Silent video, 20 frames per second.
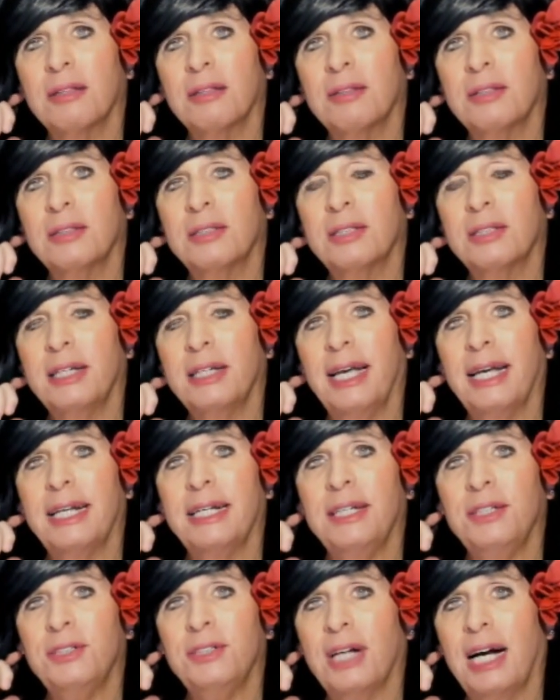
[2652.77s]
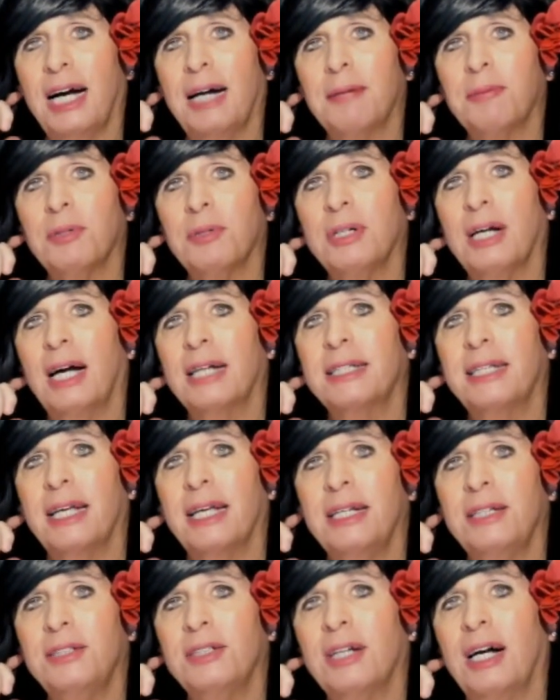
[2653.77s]
to get a job or not get
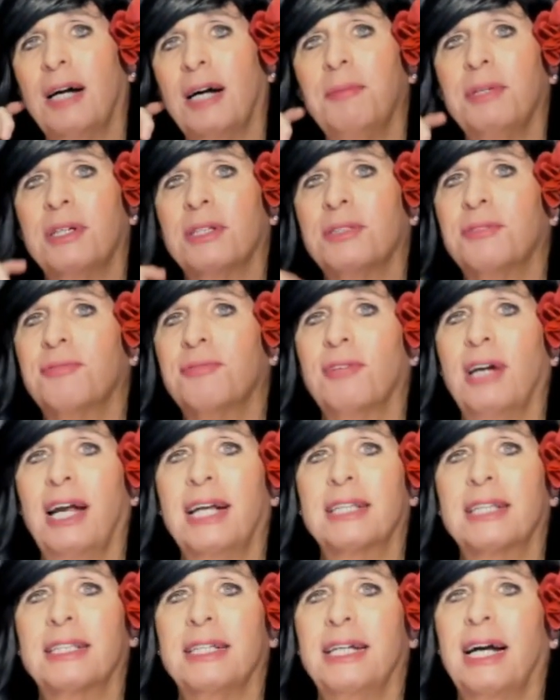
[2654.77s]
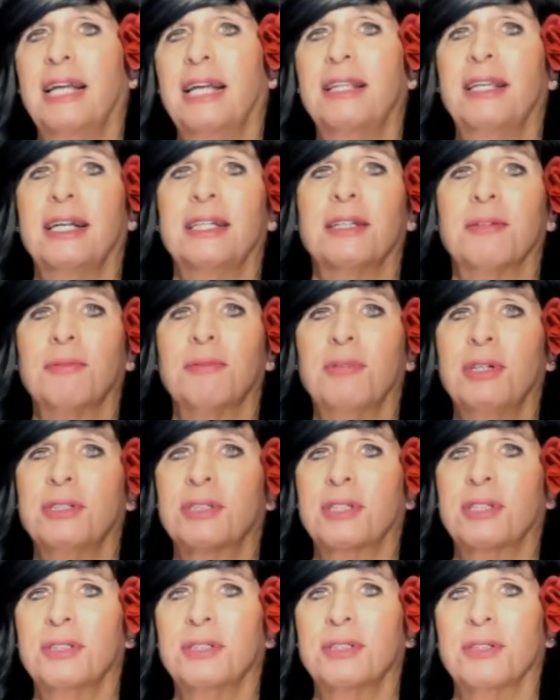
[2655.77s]
a job, because frankly, I think the
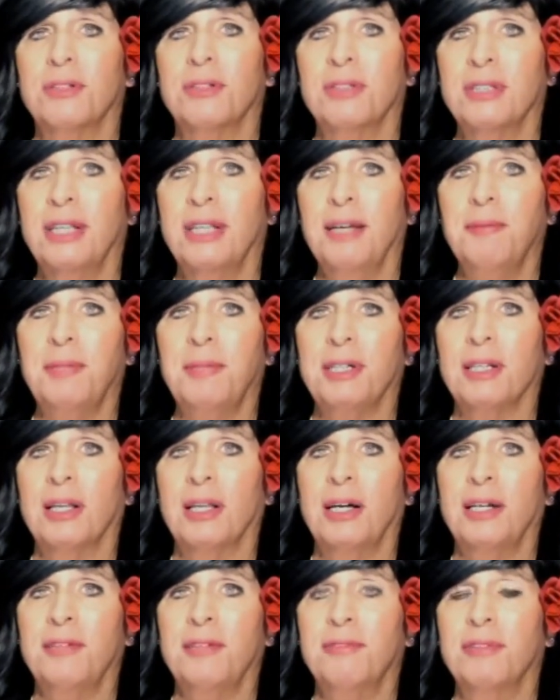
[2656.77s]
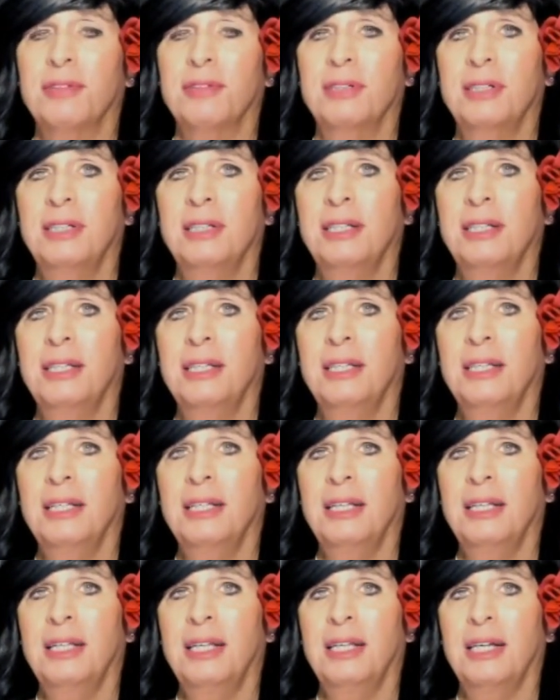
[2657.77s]
risk is on them in life.
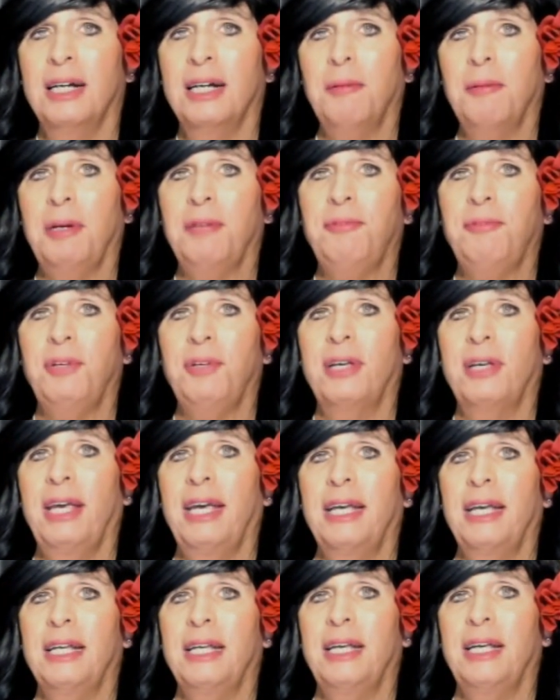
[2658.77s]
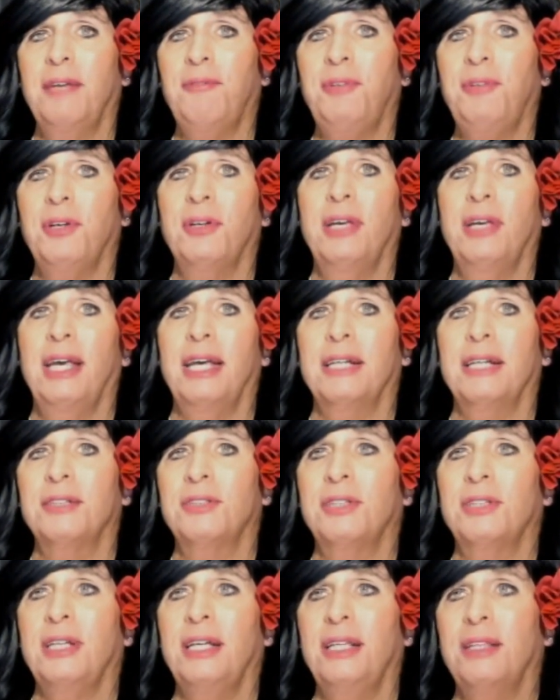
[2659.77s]
I mean, if you can't
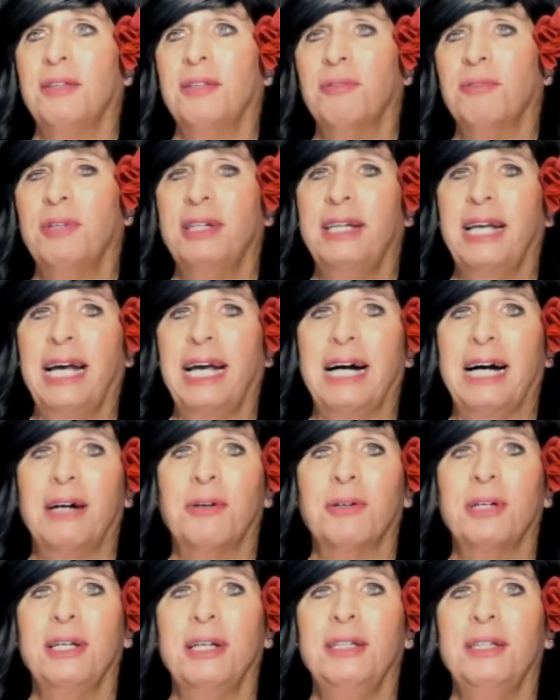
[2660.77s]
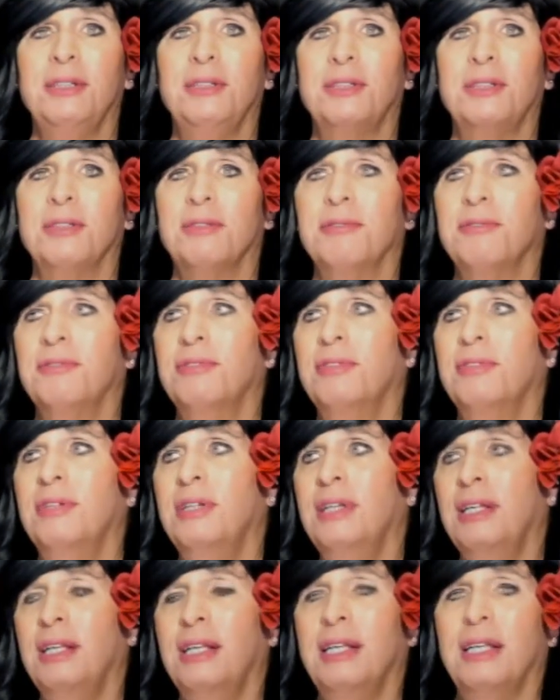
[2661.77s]
see the realities of
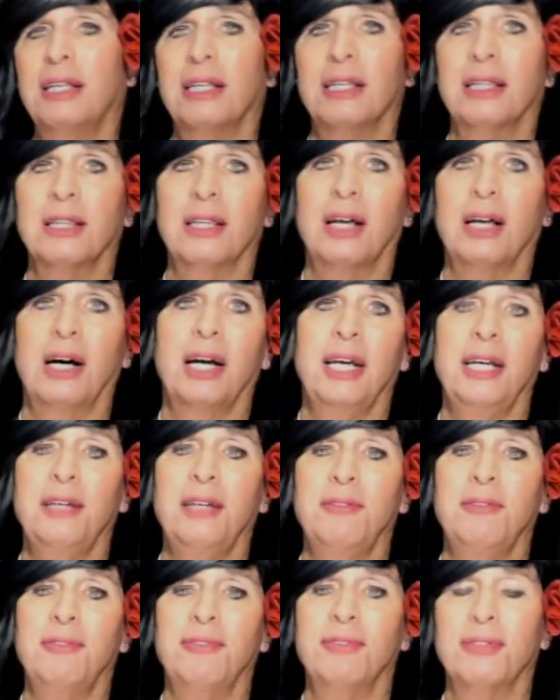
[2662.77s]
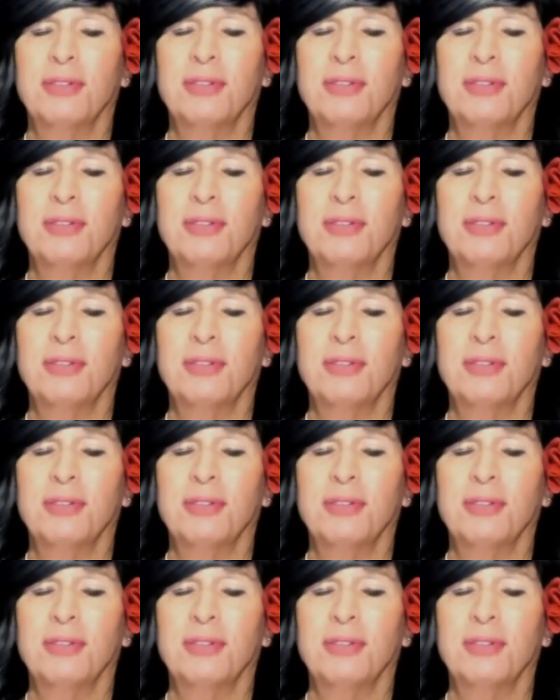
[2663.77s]
life,